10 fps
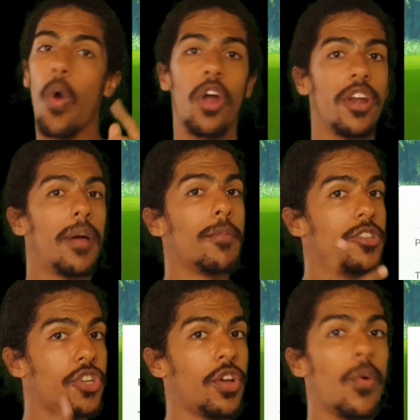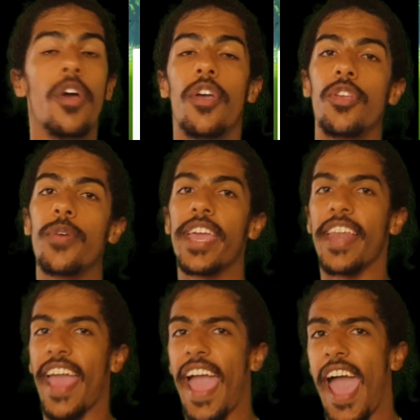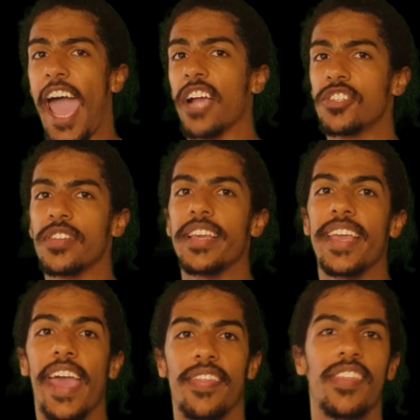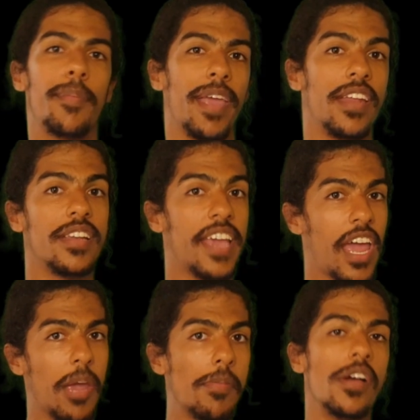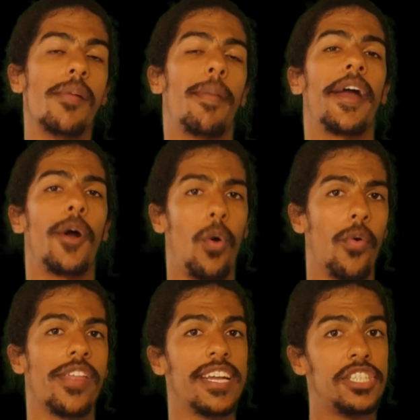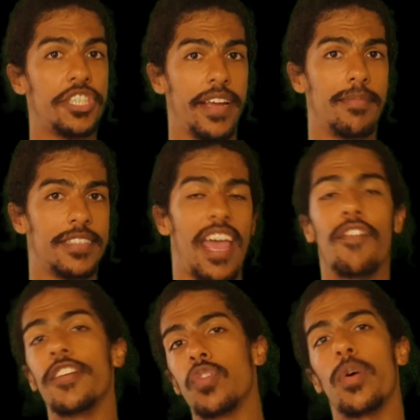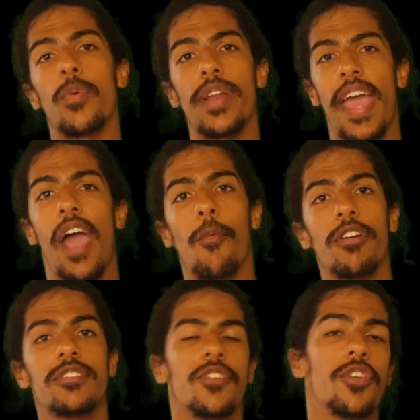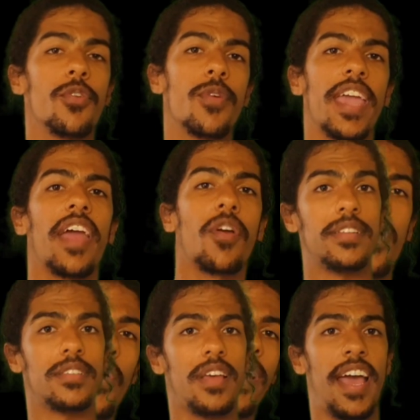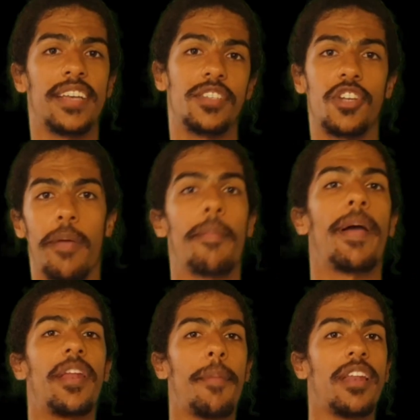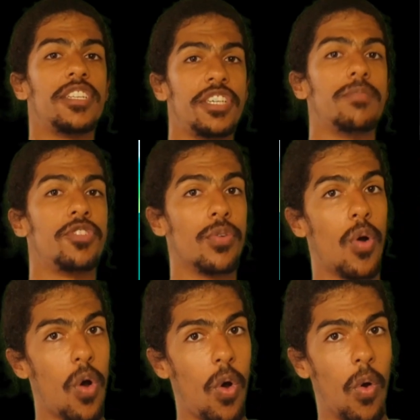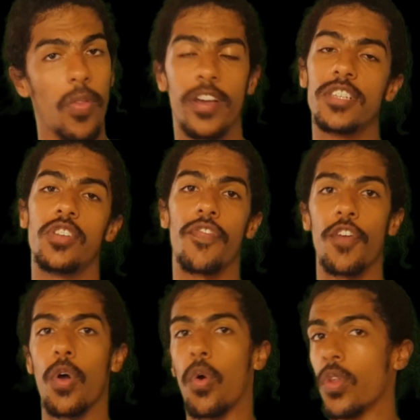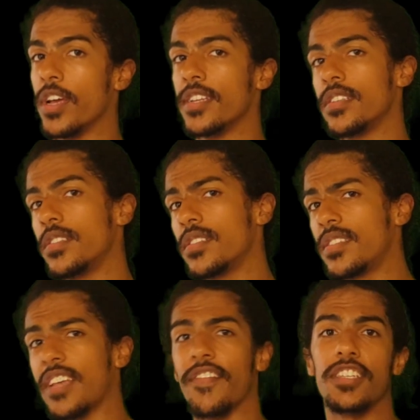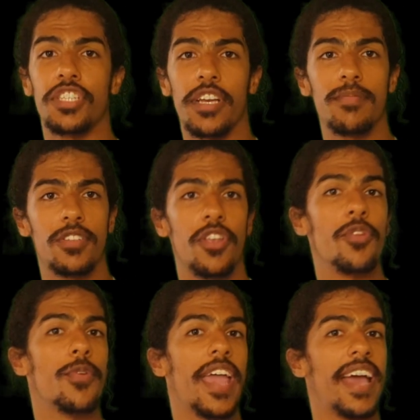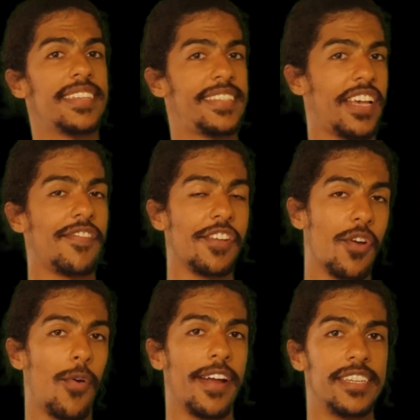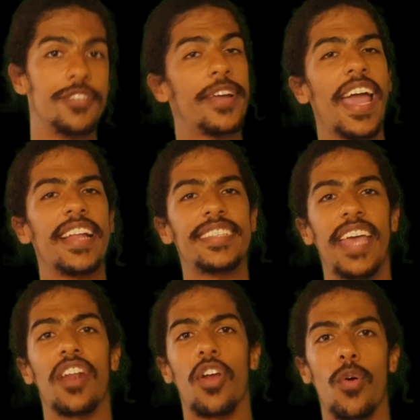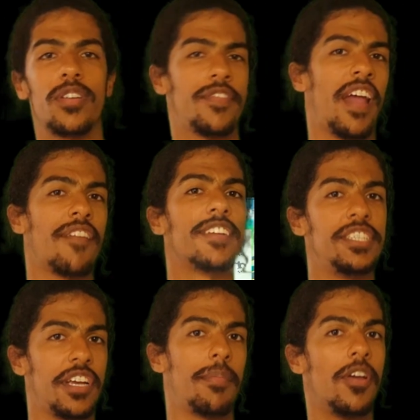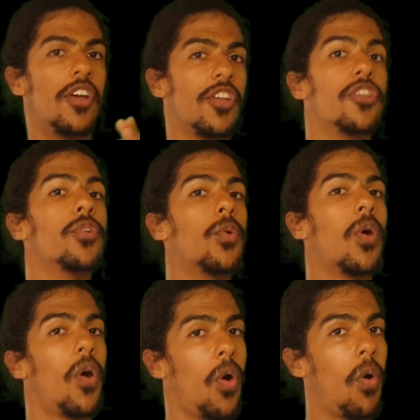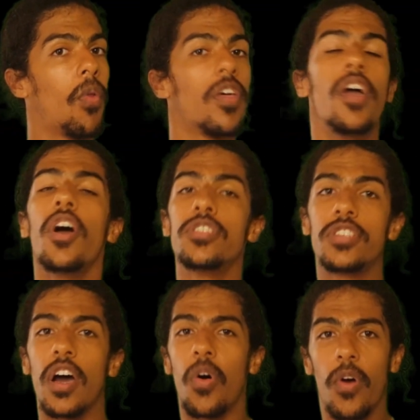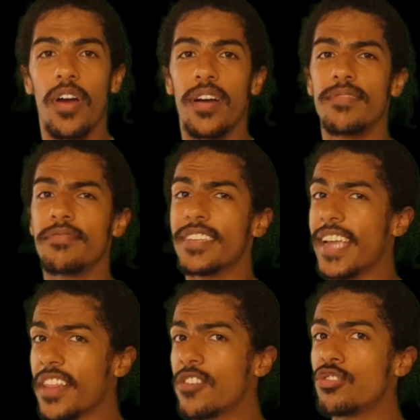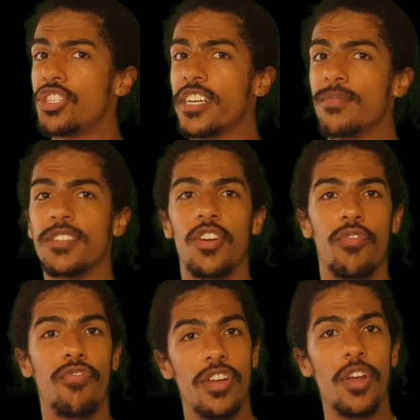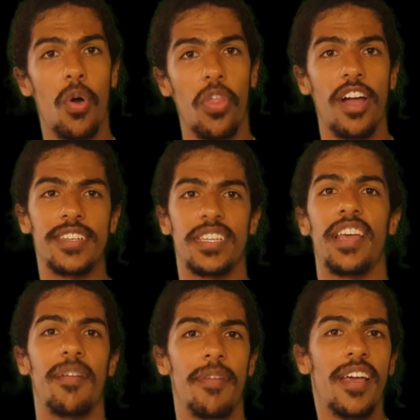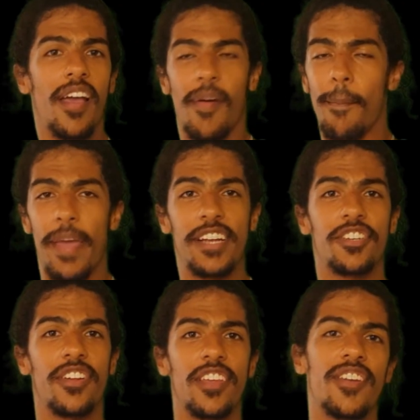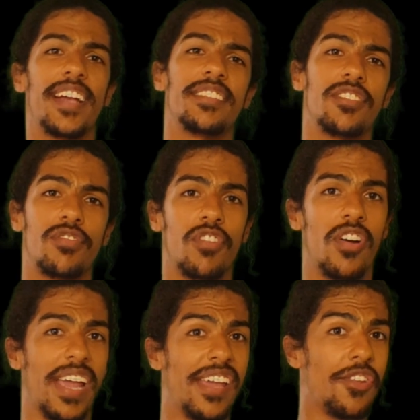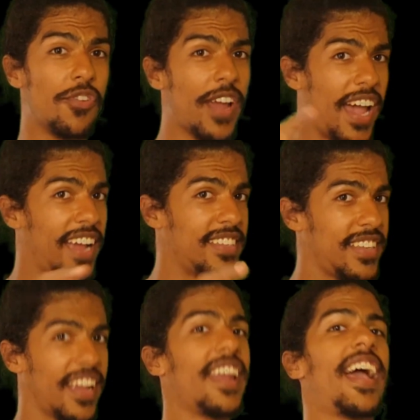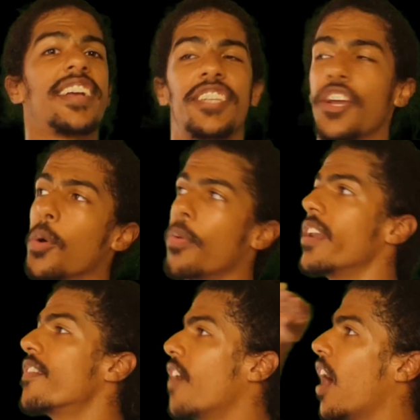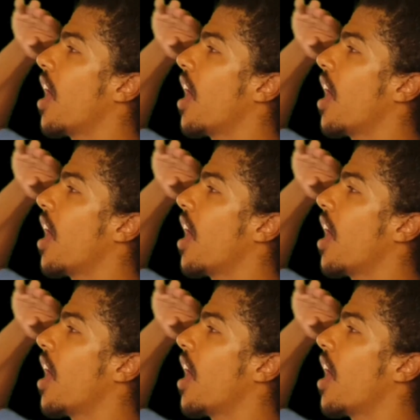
Or number 2, you can actually get them in-game by holding gyms. Every 21 hours, you get a coin as determined the amount of gyms you hold. So if you hold 7 gyms, you get 70 coins. You get 10 coins for every gym you hold. So get those gyms, really hold on to them, make sure they're nice and strong, and you guys could actually go pretty far.